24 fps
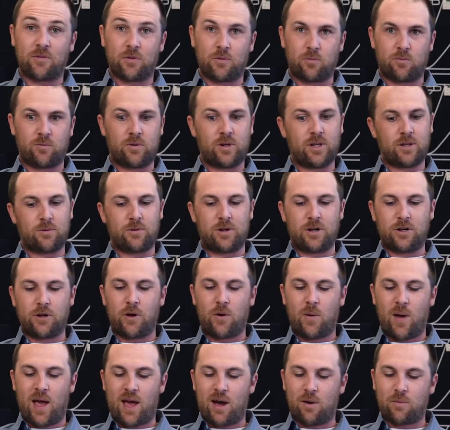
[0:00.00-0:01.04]
if you really want to
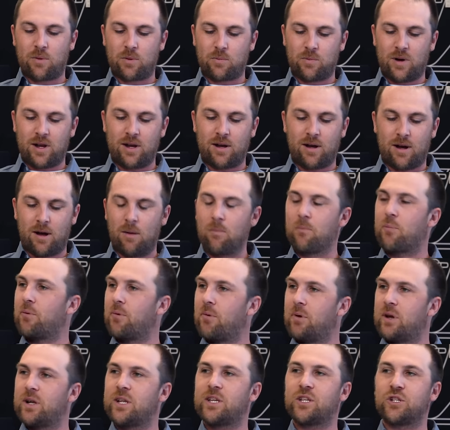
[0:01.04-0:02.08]
know how we went. I'm
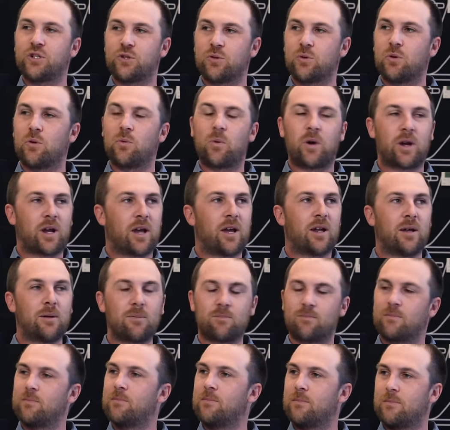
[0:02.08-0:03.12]
pretty sure we're gonna
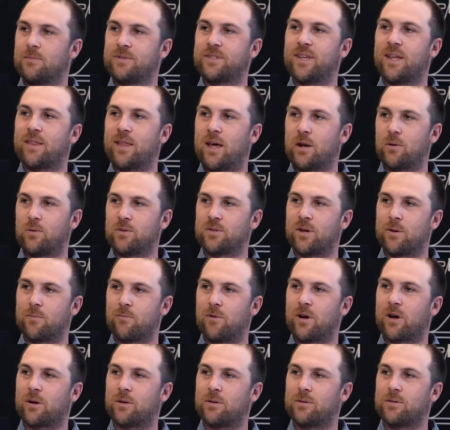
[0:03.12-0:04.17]
set that all-time
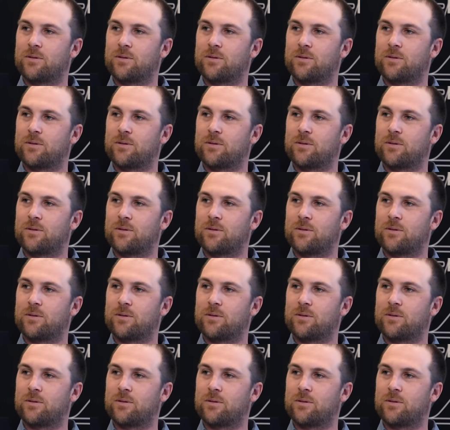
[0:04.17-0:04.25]
record.